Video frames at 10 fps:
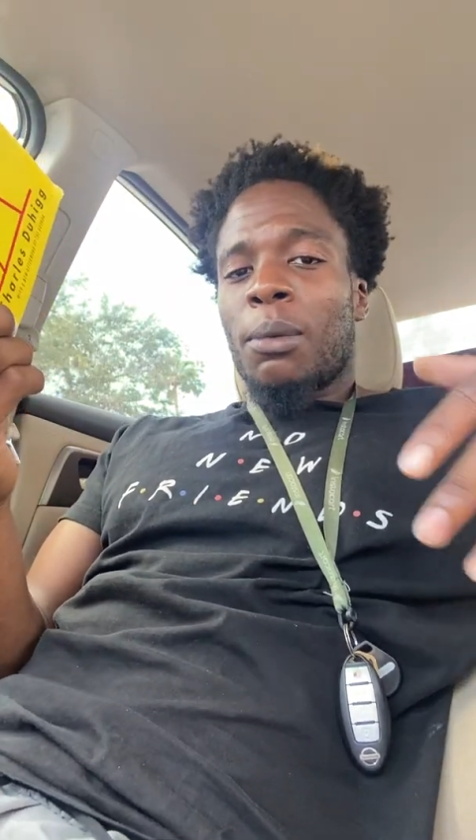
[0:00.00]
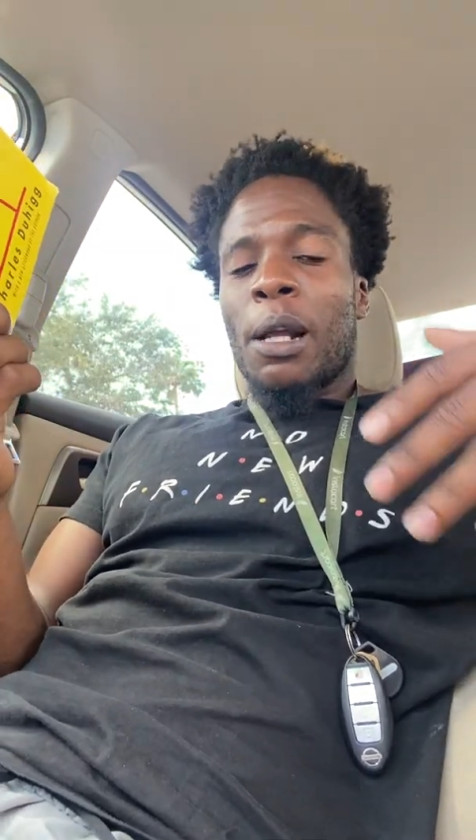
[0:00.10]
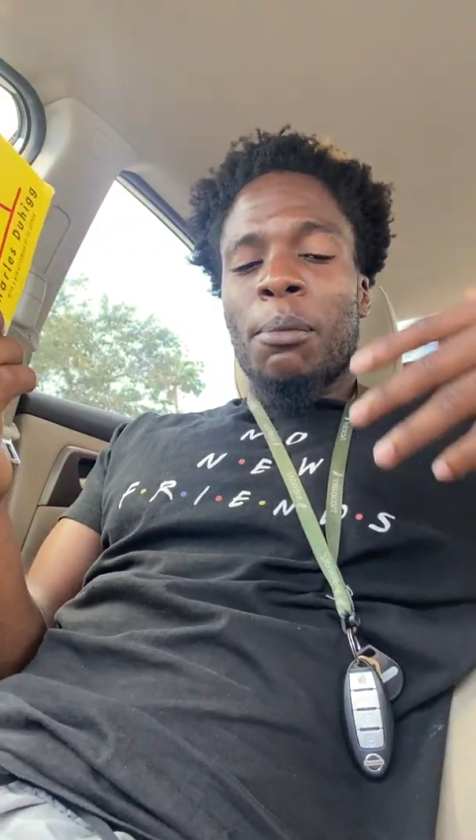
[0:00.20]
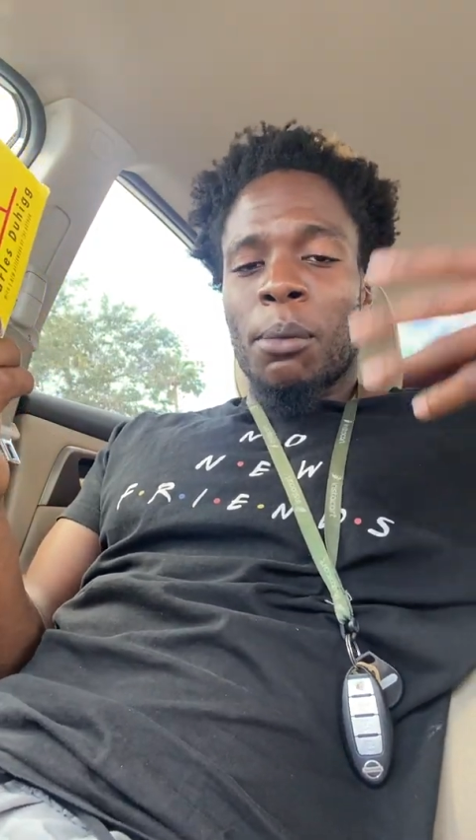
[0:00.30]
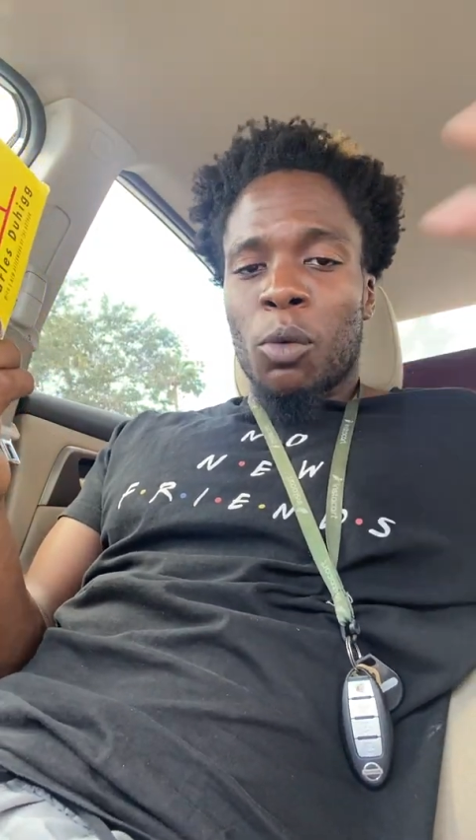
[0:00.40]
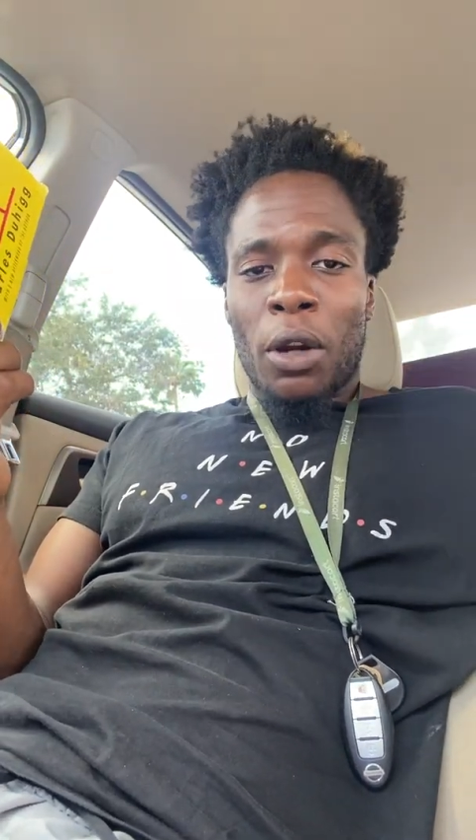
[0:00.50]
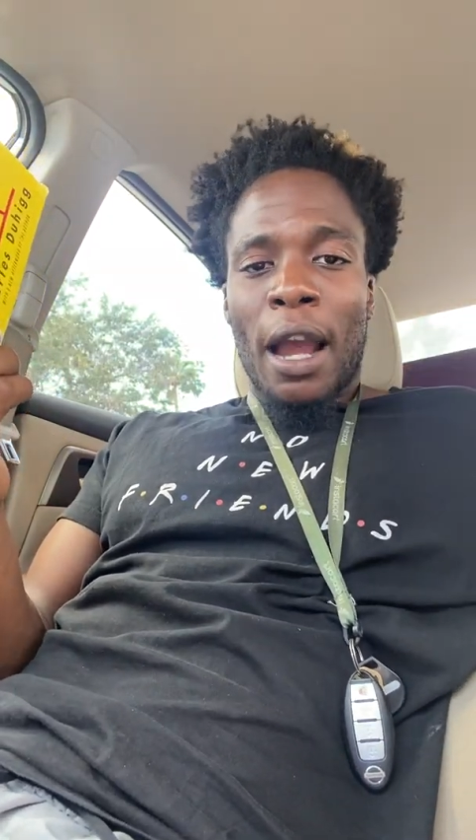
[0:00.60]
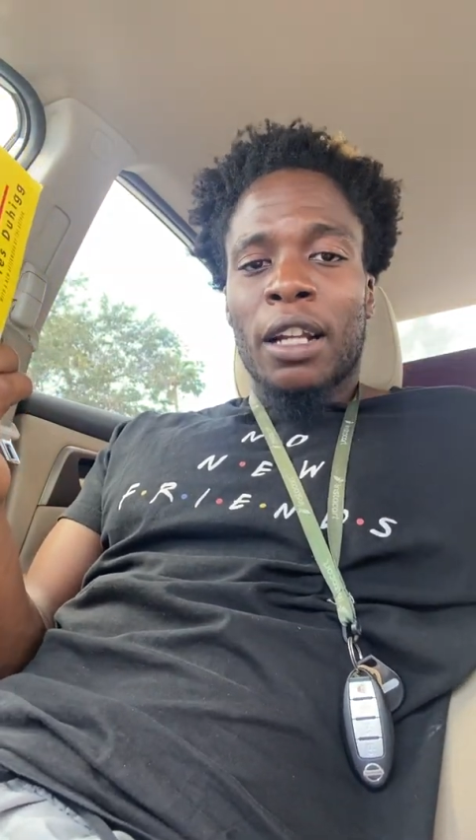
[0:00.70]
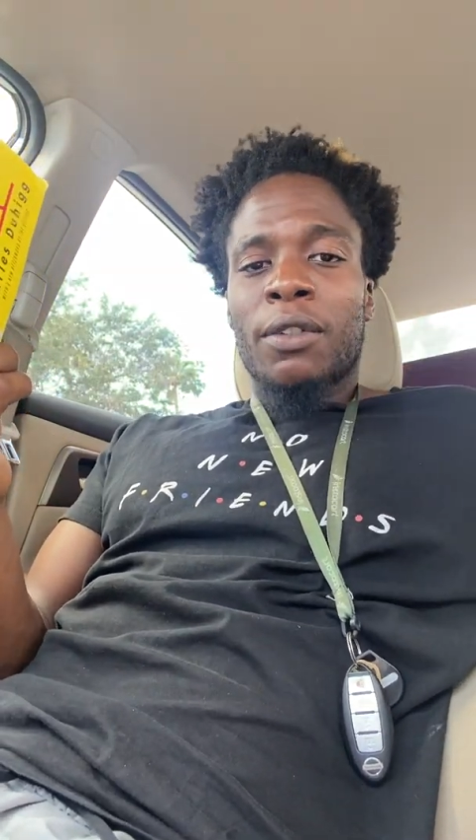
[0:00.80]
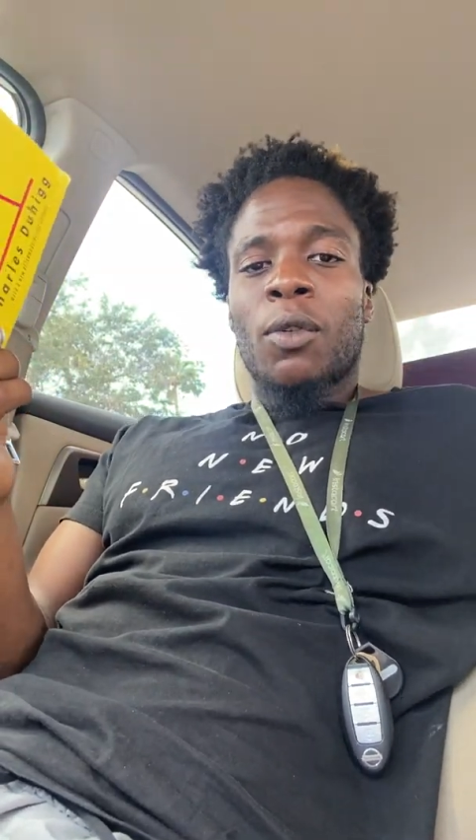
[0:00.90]
but I've been more
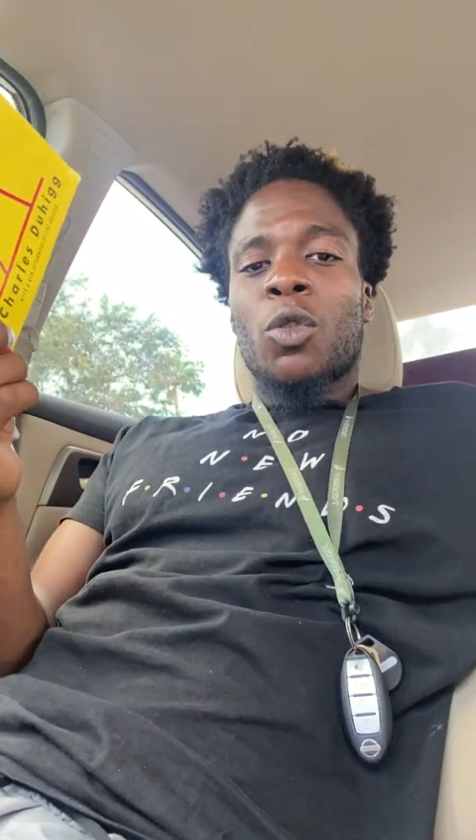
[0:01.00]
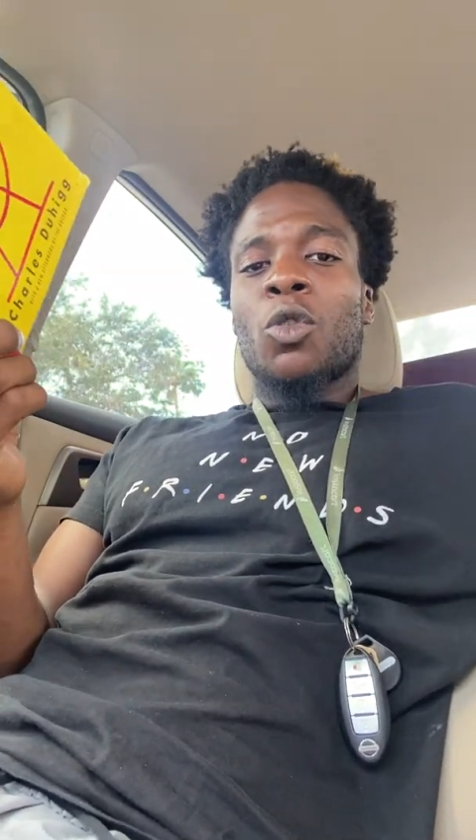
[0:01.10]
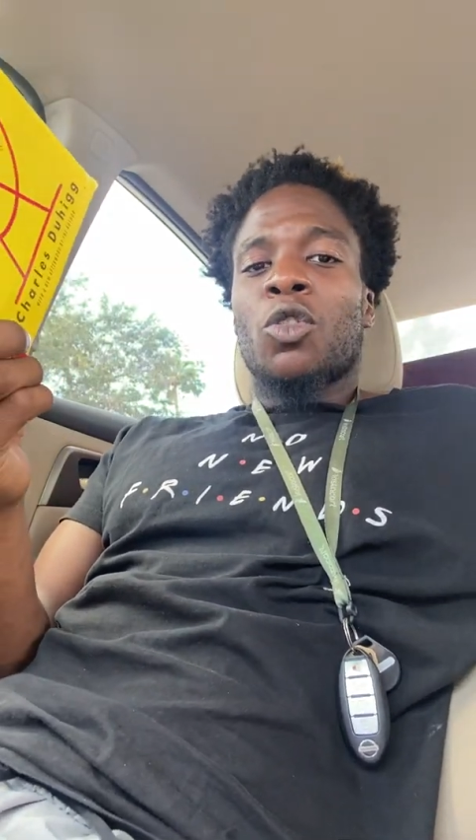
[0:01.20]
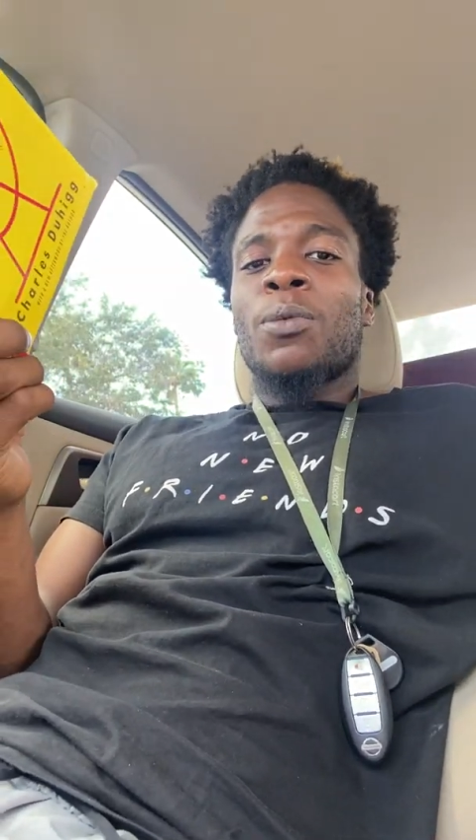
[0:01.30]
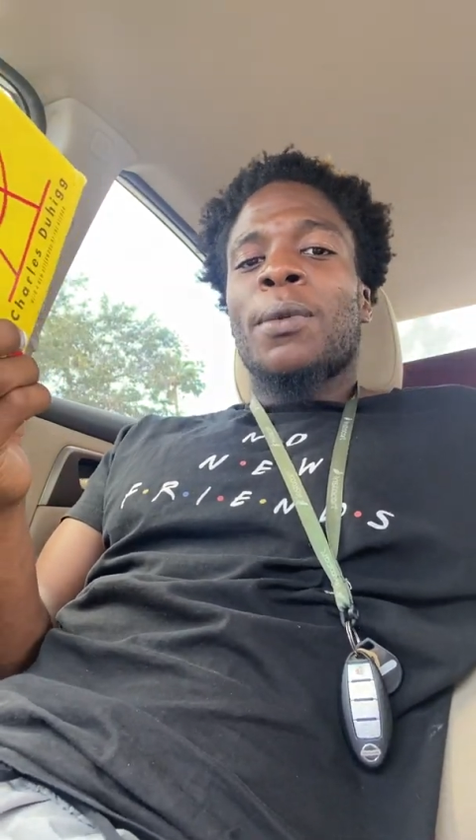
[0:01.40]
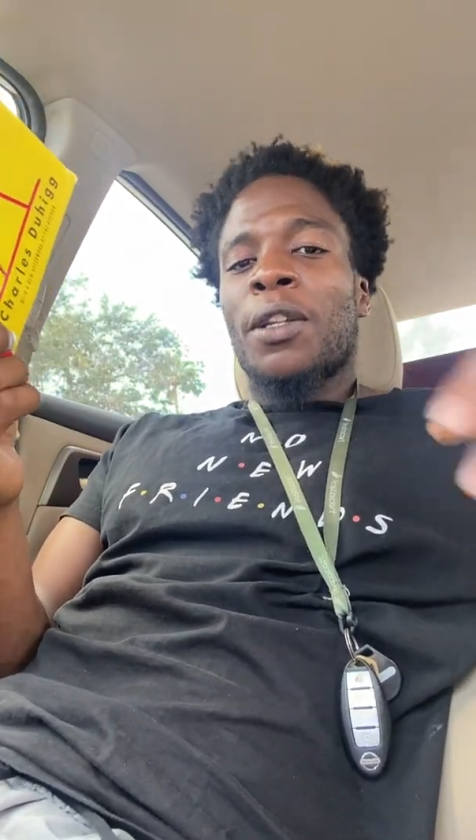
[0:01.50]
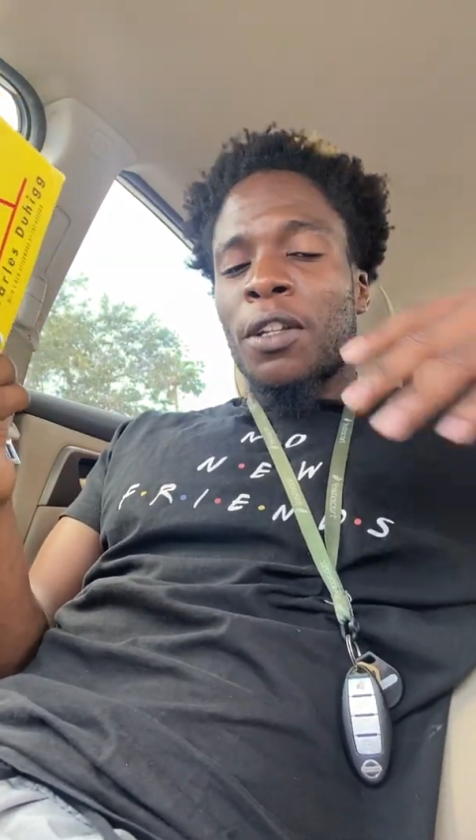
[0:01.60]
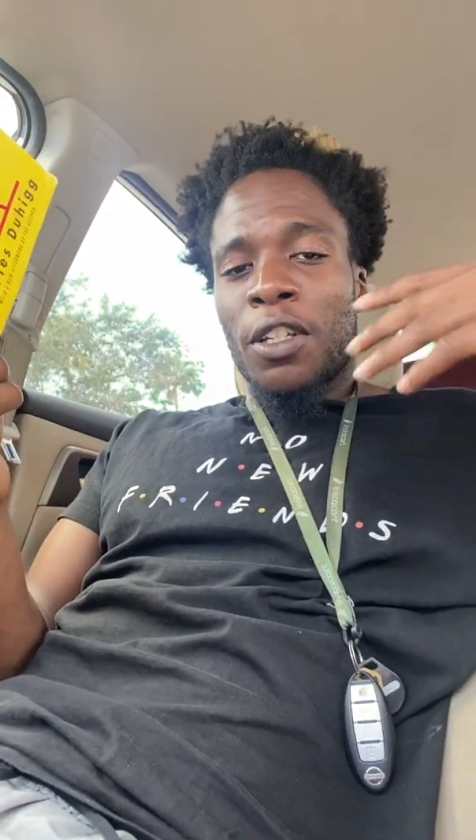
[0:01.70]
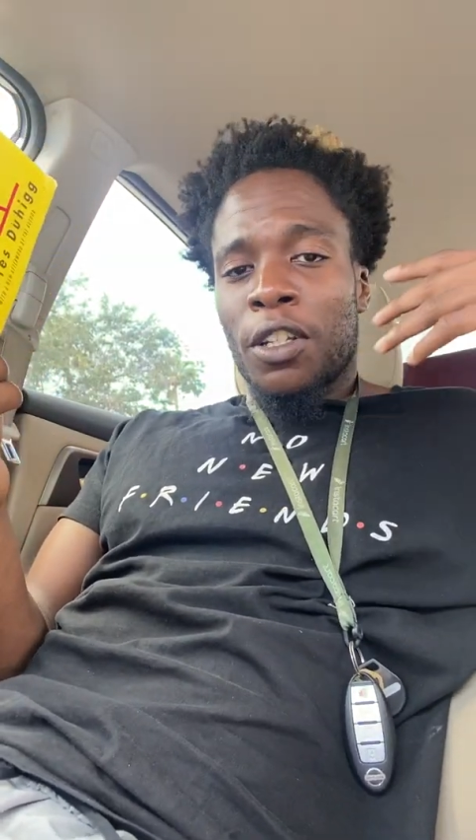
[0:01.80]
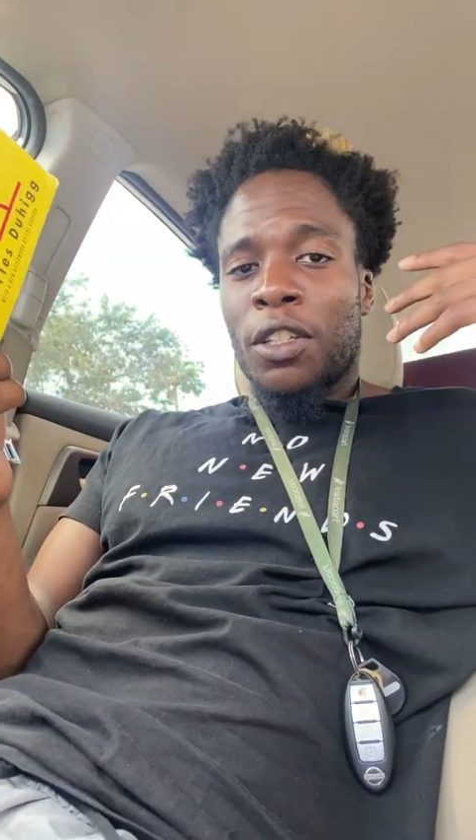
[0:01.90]
active on social media,
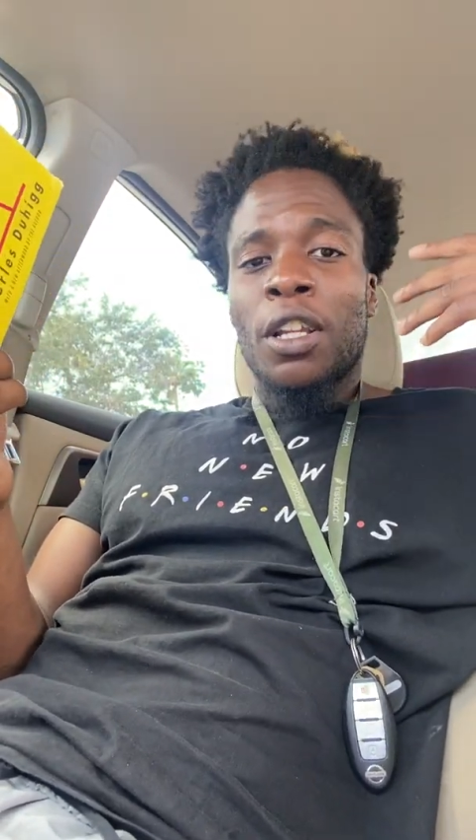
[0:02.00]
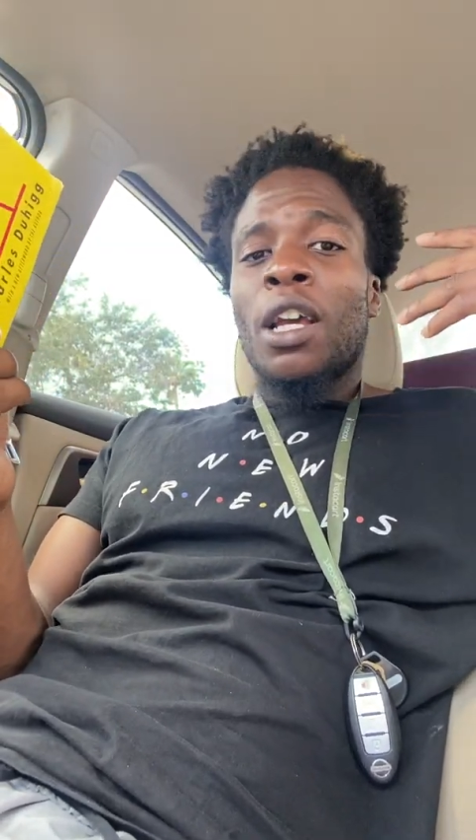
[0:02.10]
just